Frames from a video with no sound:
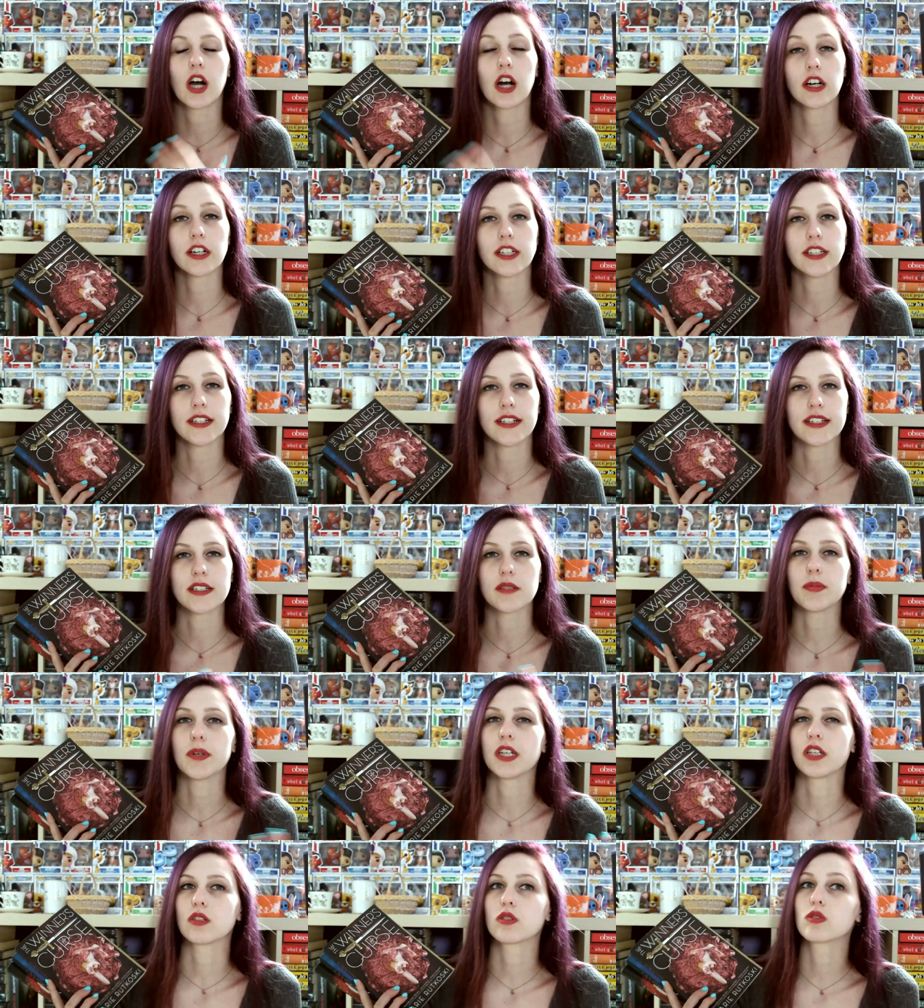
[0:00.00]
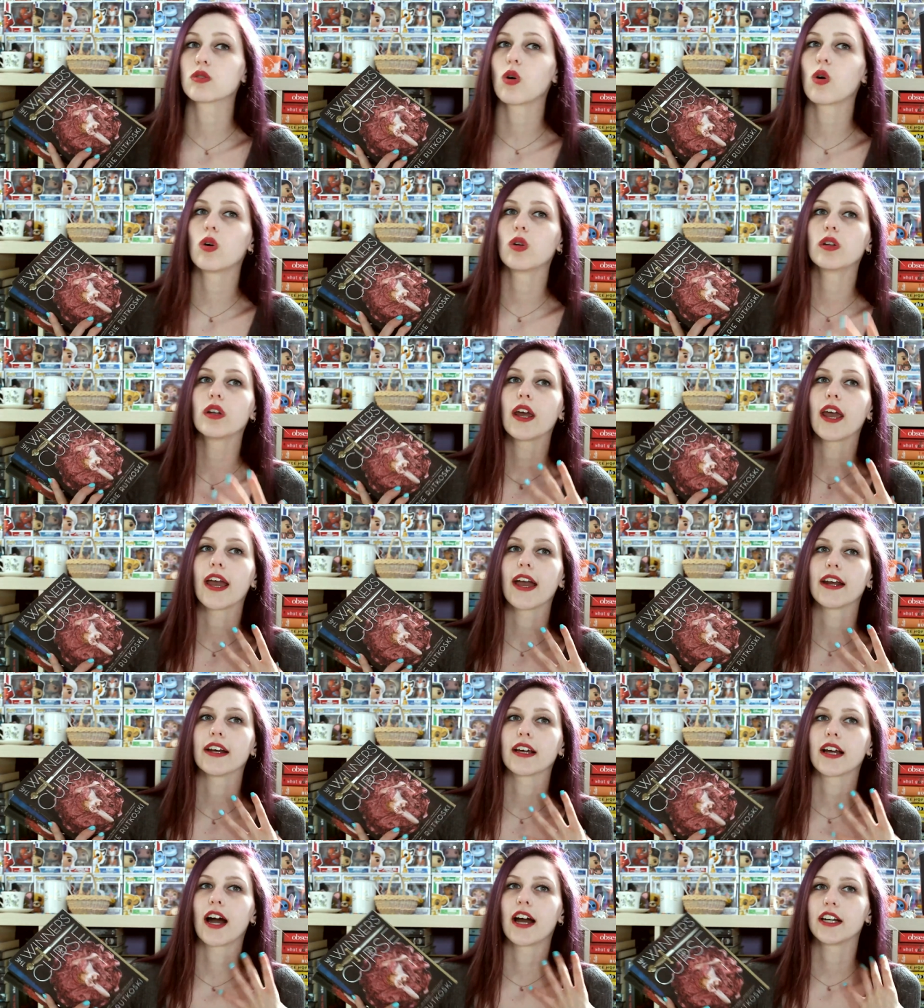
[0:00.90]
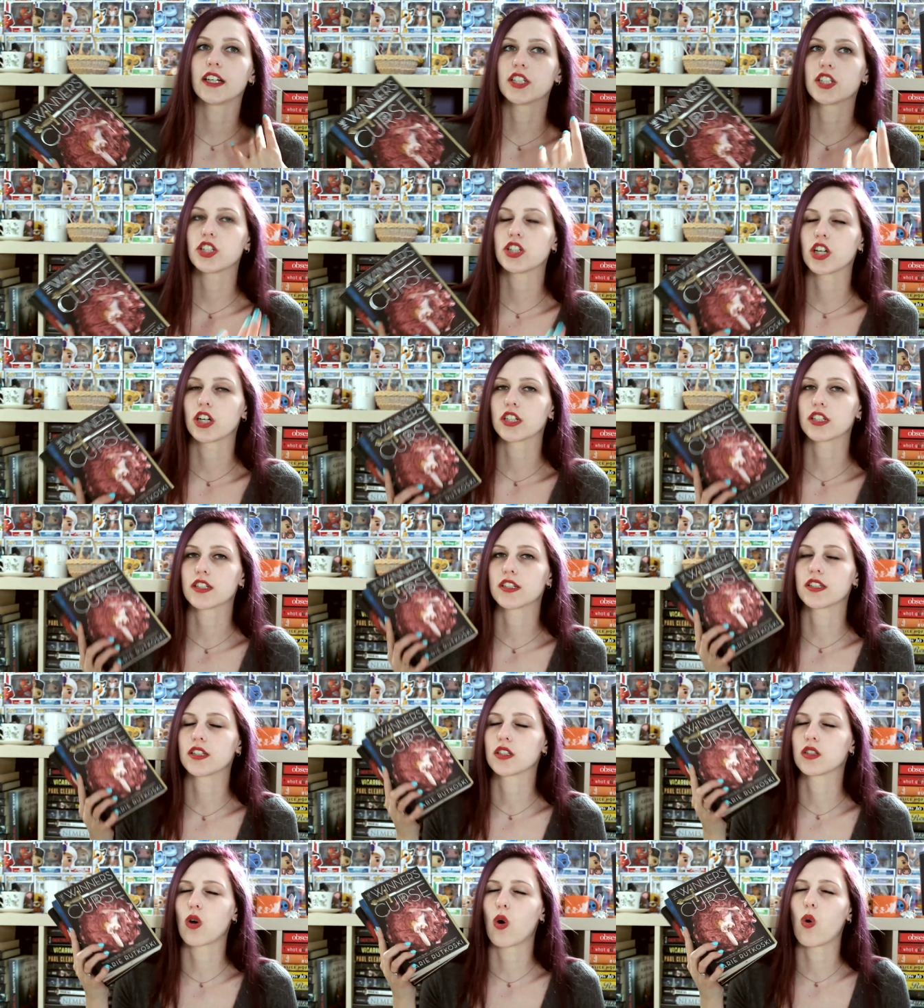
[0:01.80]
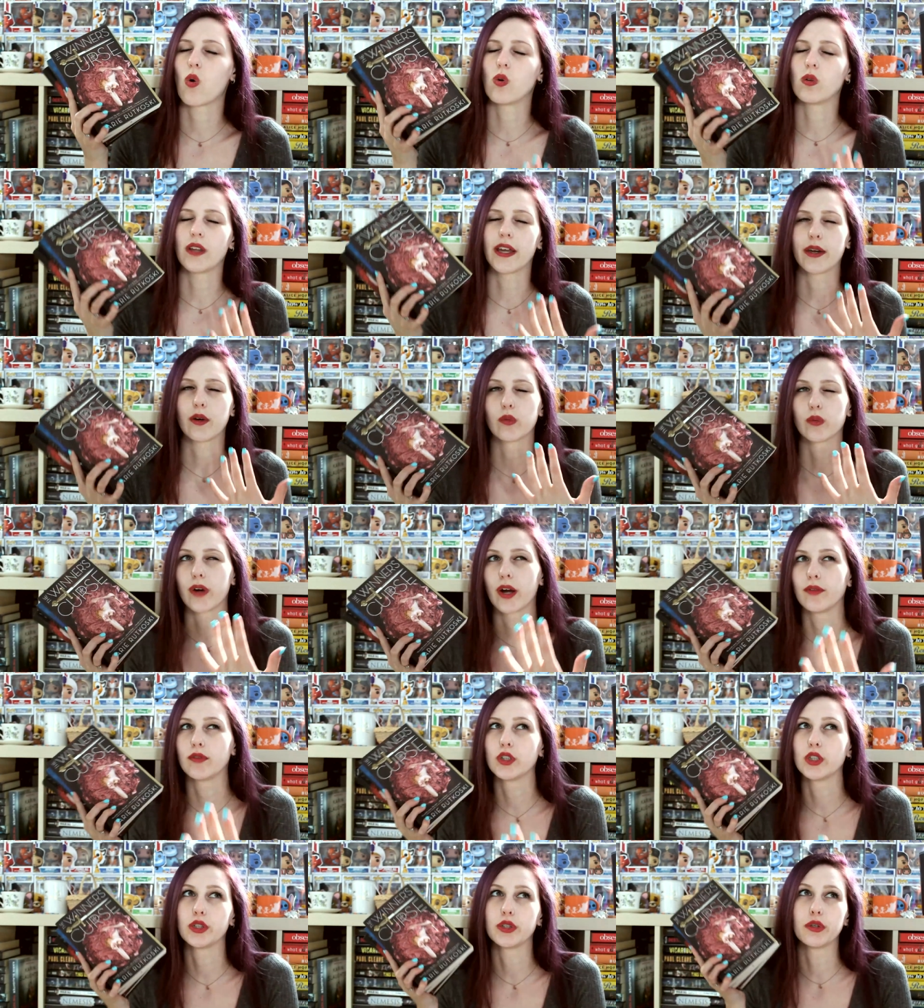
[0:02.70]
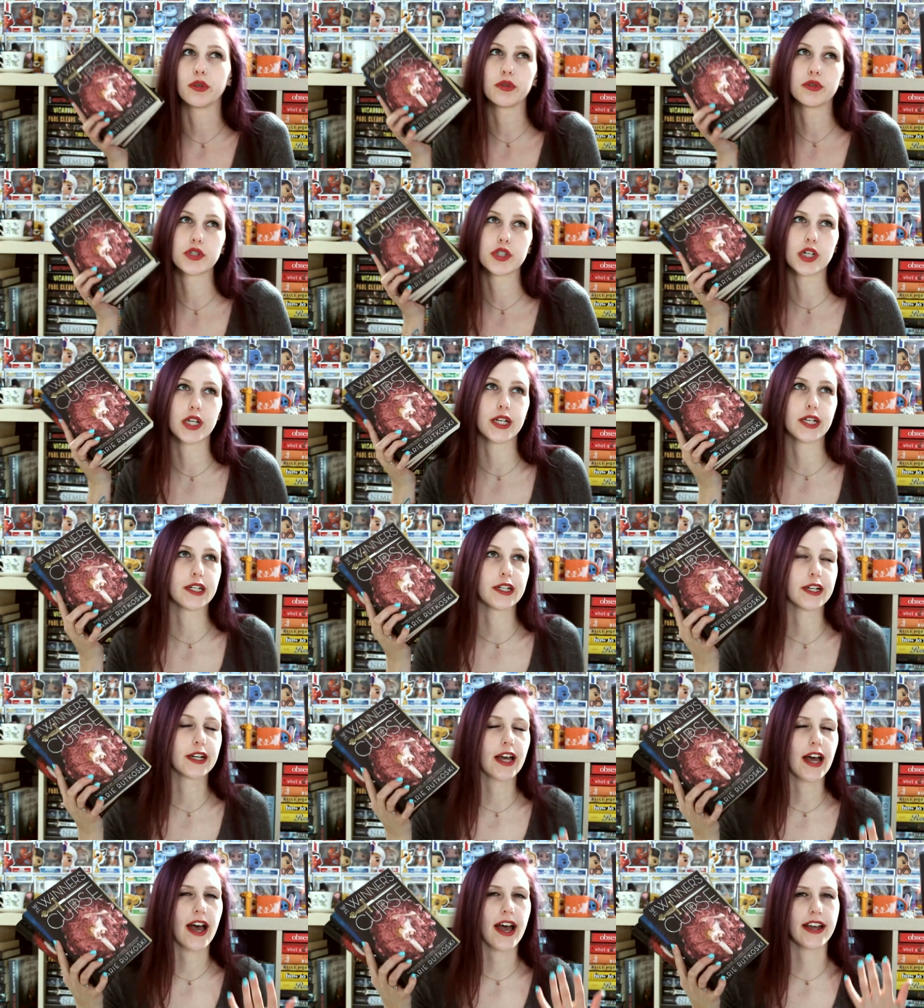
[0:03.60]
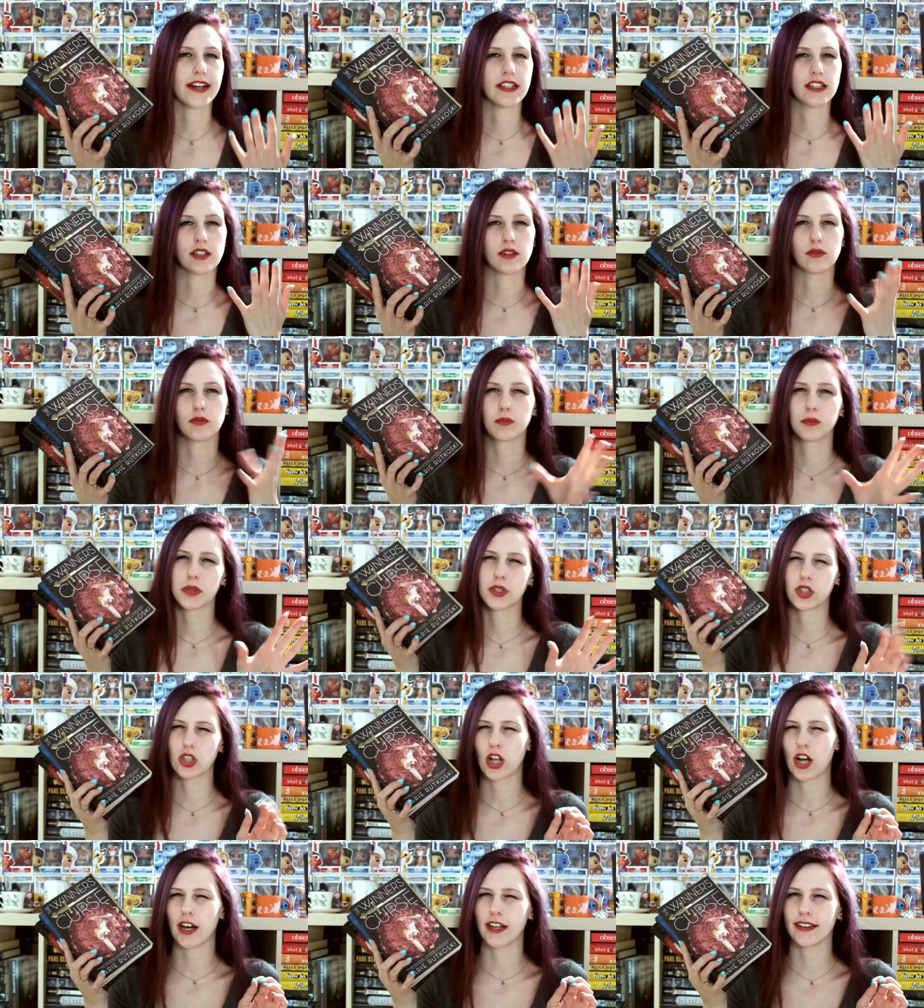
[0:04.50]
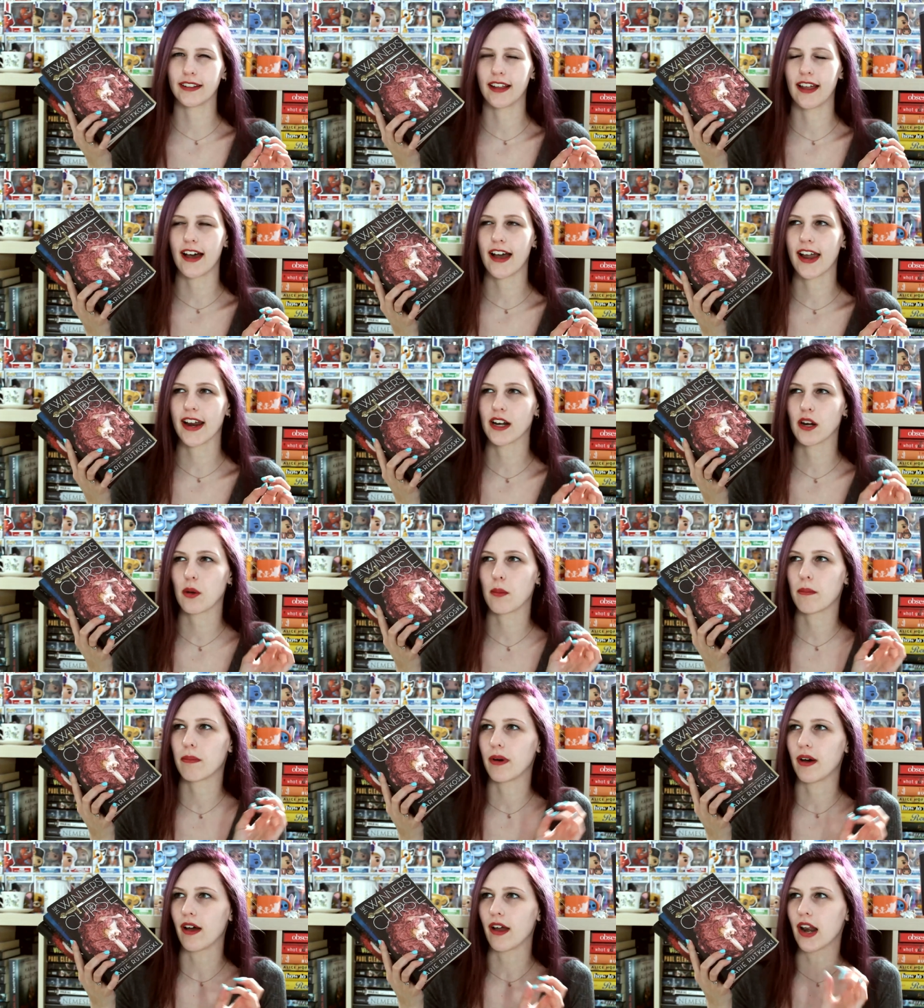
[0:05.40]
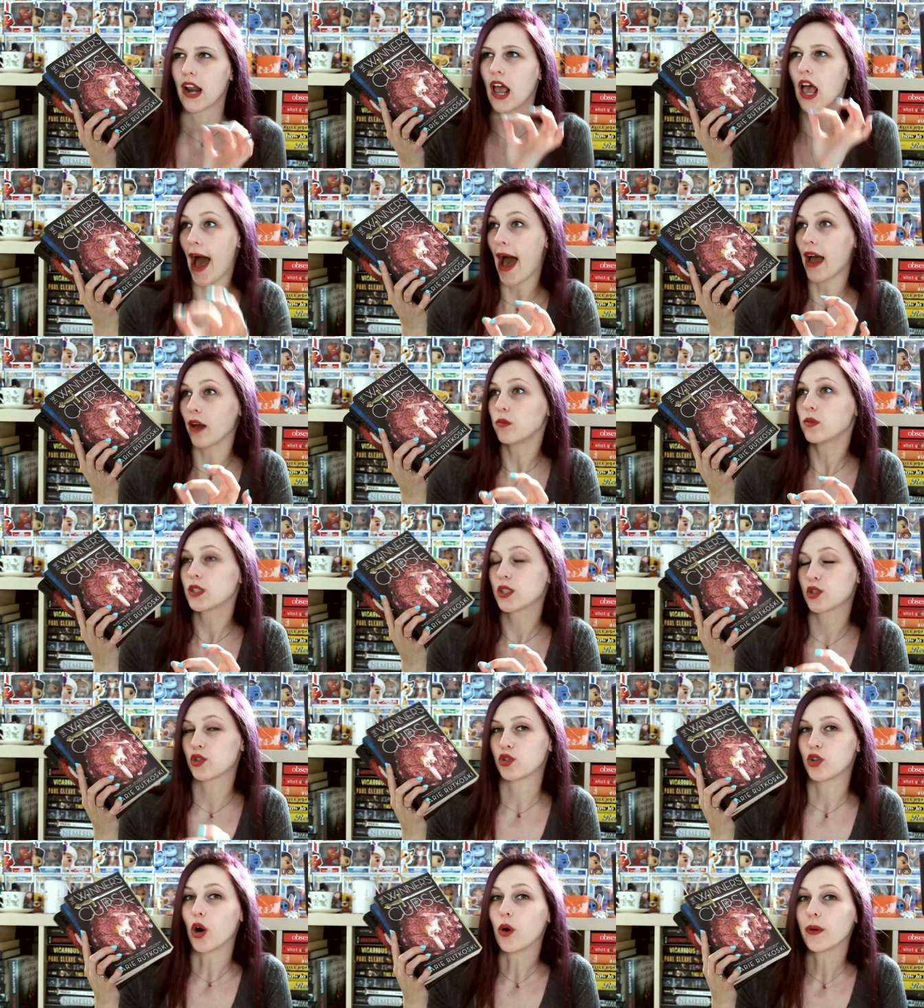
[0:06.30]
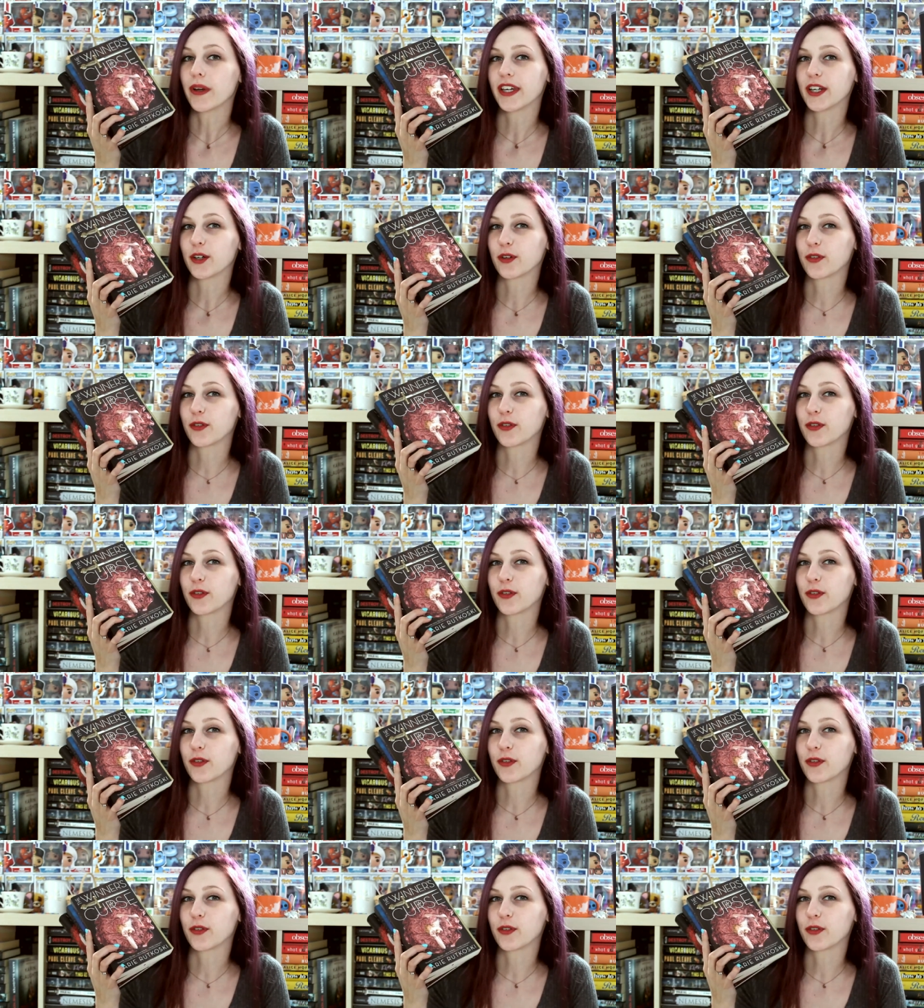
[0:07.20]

Arin is being sold and it kind of starts this whole like revolution kind of plot line but I was so here